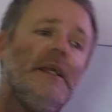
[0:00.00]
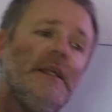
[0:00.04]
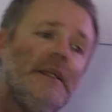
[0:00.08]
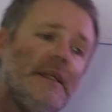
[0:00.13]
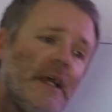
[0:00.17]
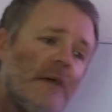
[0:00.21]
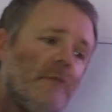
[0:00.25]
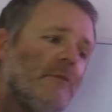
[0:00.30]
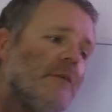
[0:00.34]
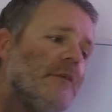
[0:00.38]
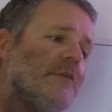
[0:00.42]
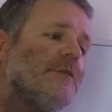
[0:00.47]

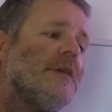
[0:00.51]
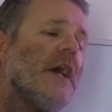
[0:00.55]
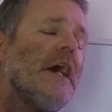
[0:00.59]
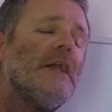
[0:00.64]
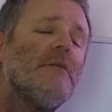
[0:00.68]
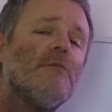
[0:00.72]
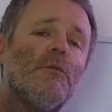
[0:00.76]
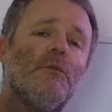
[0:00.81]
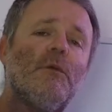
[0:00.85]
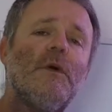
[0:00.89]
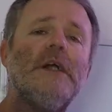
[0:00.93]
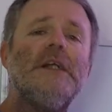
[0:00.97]
Yet we've
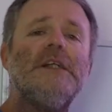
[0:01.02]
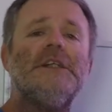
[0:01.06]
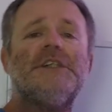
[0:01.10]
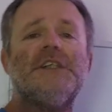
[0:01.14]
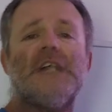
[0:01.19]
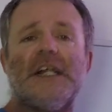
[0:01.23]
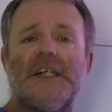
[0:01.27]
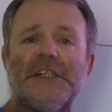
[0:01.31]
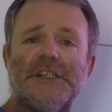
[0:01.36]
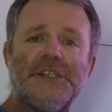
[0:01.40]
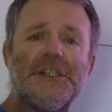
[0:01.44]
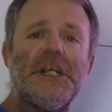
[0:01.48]
got winds
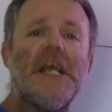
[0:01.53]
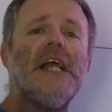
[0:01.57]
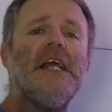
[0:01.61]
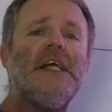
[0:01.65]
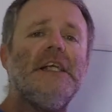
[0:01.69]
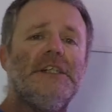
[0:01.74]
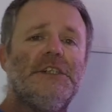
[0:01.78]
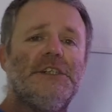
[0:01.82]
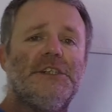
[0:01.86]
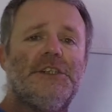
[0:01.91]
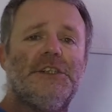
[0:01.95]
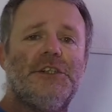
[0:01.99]
that
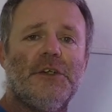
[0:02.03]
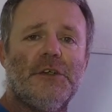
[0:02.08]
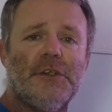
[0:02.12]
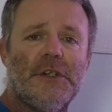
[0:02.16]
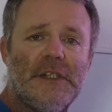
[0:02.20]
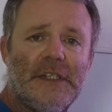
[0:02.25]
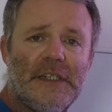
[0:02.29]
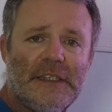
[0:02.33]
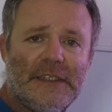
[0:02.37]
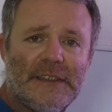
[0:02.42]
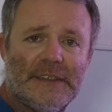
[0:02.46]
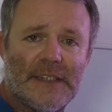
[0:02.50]
change
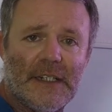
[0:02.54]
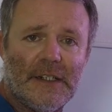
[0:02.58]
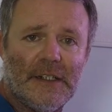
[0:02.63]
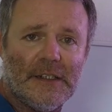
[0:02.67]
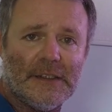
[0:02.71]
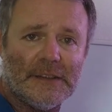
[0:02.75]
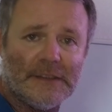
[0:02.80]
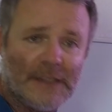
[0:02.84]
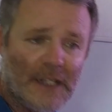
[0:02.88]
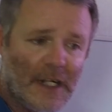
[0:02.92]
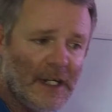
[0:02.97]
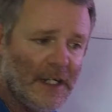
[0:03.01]
during these
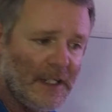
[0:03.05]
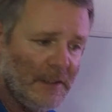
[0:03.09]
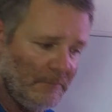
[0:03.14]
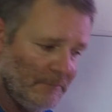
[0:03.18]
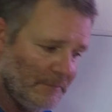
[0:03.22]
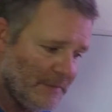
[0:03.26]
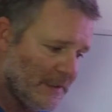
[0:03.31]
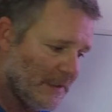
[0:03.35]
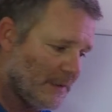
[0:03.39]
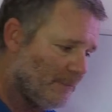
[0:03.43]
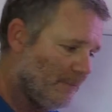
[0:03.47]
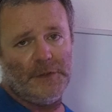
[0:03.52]
uh,
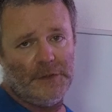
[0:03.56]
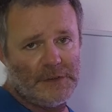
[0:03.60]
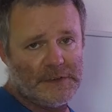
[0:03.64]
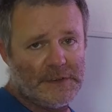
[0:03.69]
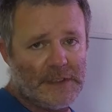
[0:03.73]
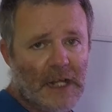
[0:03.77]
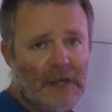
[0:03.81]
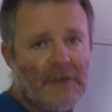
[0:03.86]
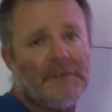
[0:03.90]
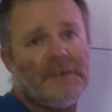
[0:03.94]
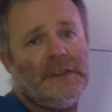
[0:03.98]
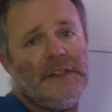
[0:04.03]
times. Your
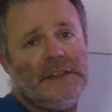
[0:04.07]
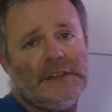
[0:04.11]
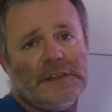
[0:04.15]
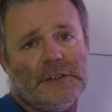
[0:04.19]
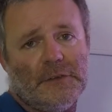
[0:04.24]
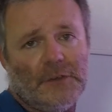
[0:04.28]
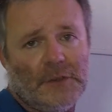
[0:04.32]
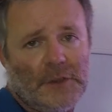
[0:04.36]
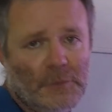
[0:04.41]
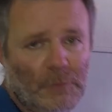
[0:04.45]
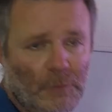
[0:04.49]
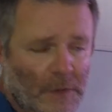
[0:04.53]

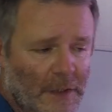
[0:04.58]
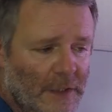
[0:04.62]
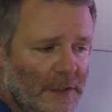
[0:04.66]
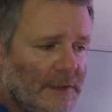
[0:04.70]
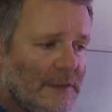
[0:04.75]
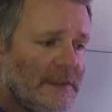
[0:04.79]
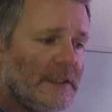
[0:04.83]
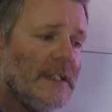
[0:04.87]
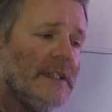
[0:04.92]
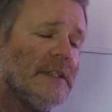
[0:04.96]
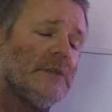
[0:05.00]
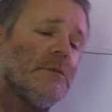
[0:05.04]
southeasterly
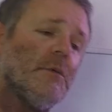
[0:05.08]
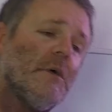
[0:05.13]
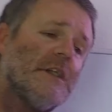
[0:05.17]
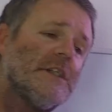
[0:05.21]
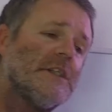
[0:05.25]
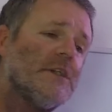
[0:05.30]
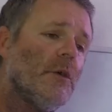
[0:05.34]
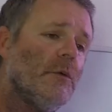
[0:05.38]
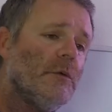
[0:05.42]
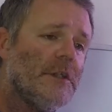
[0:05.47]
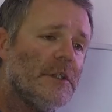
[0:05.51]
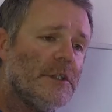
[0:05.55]
wind is
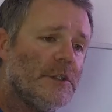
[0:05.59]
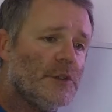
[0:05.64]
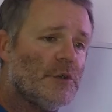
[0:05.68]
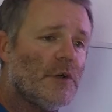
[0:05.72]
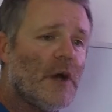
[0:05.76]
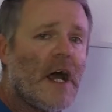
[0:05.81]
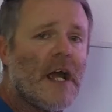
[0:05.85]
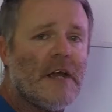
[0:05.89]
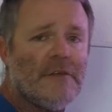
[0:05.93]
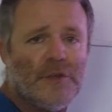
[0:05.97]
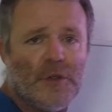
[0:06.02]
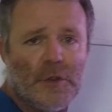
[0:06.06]
what's going to
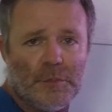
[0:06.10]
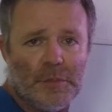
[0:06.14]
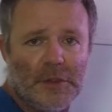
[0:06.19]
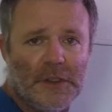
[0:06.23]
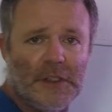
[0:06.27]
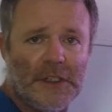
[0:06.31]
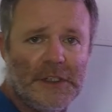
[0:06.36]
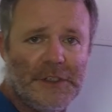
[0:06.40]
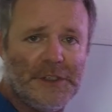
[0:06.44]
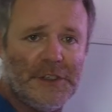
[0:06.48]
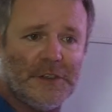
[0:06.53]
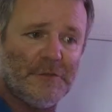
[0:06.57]
drive your
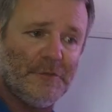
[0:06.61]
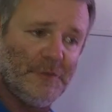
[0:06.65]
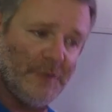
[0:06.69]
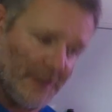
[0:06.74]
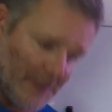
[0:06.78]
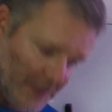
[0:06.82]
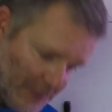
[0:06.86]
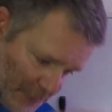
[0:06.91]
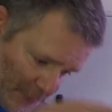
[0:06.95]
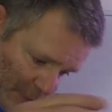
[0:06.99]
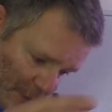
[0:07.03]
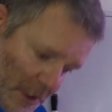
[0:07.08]
pelagic
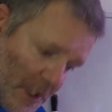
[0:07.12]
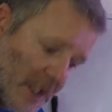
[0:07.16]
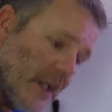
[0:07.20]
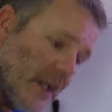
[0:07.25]
fish